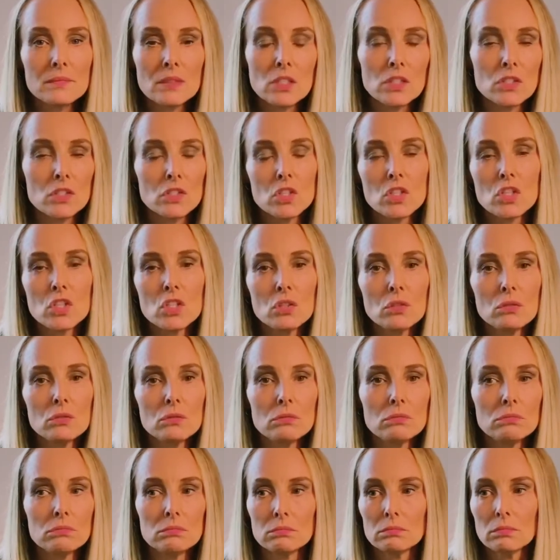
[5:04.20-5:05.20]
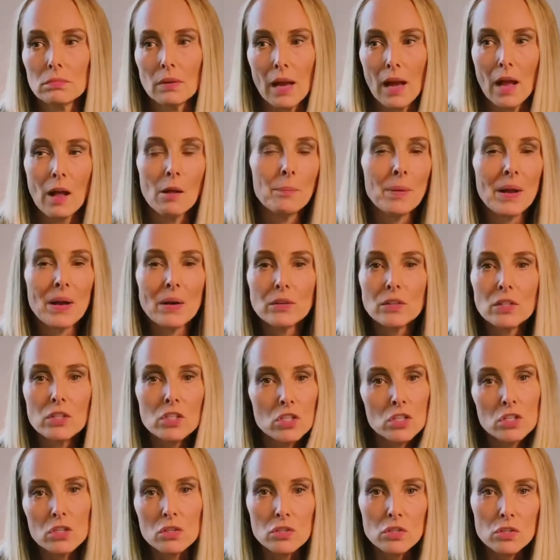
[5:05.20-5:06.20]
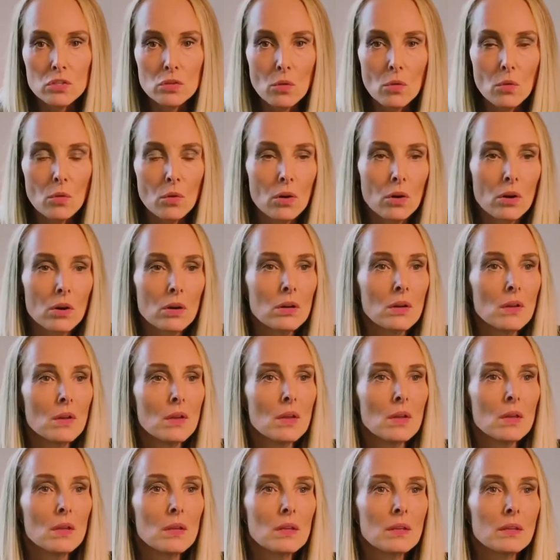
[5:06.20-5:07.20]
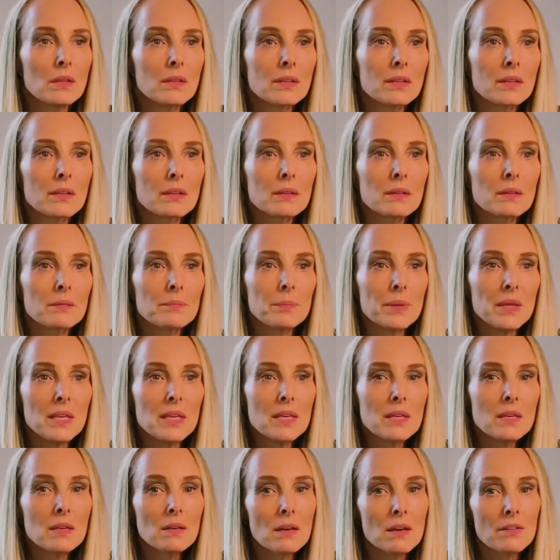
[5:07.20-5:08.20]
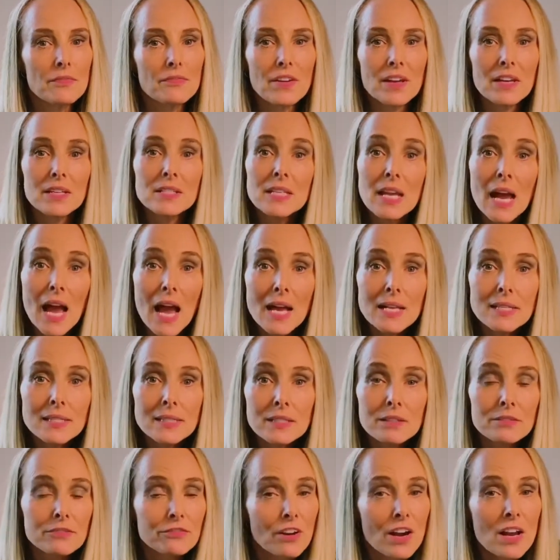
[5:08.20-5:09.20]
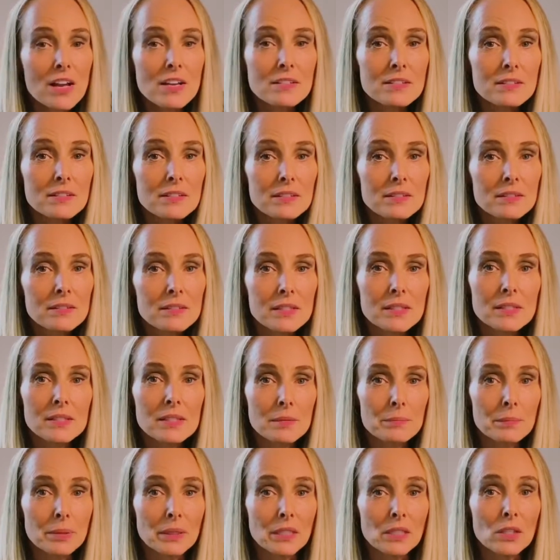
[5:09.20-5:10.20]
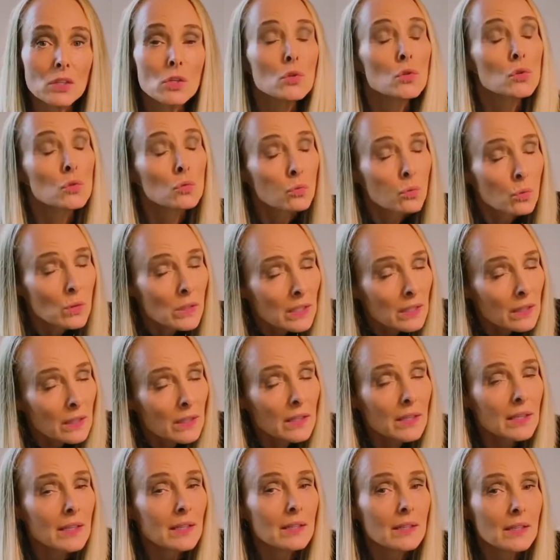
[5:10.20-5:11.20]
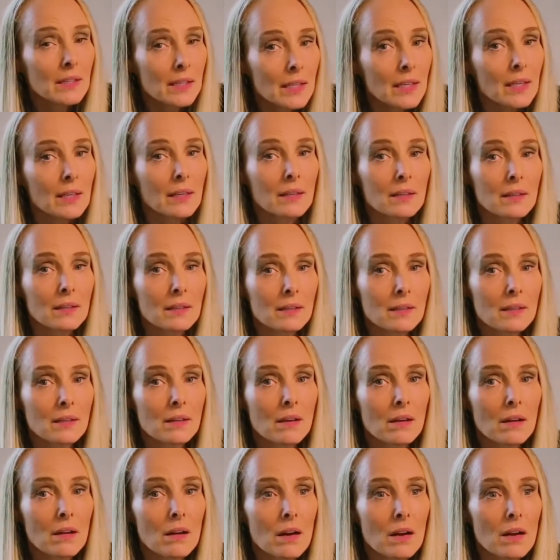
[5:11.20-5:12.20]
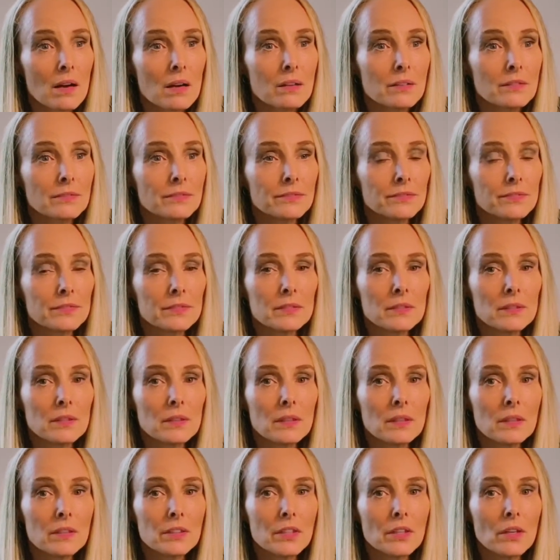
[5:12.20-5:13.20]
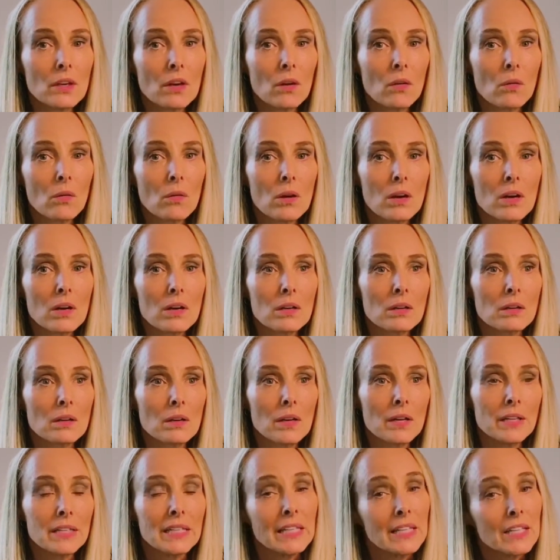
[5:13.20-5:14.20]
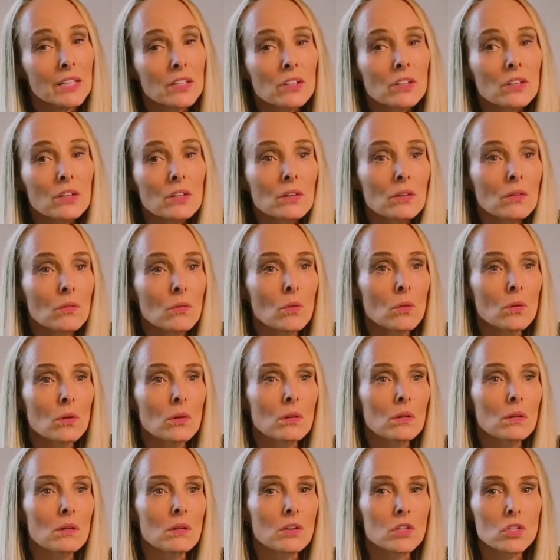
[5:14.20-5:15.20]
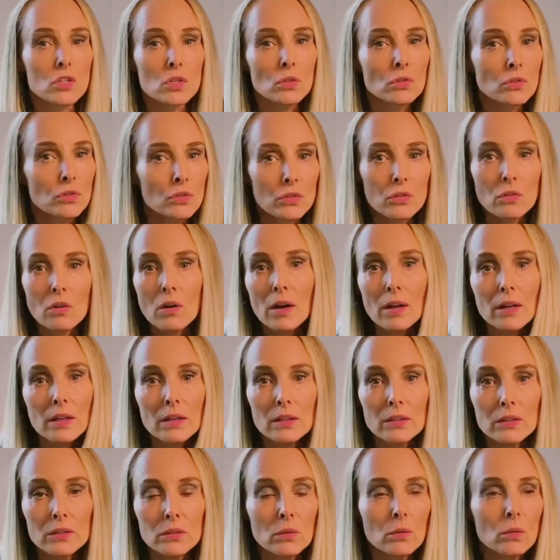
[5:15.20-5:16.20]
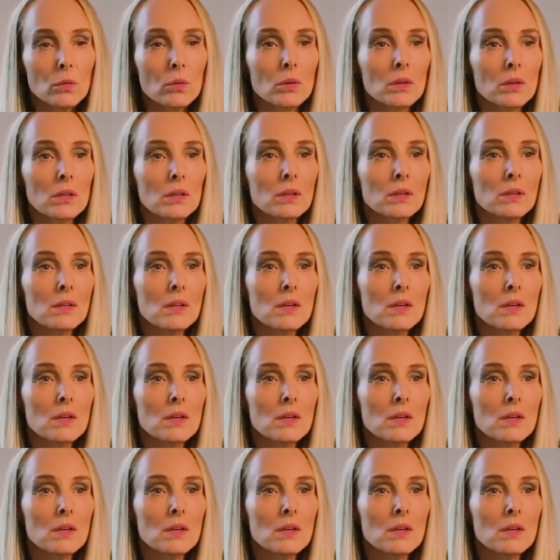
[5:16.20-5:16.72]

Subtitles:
to help out at church, or being a fantastic friend to somebody who's really in need of, an ear or a shoulder to cry on, or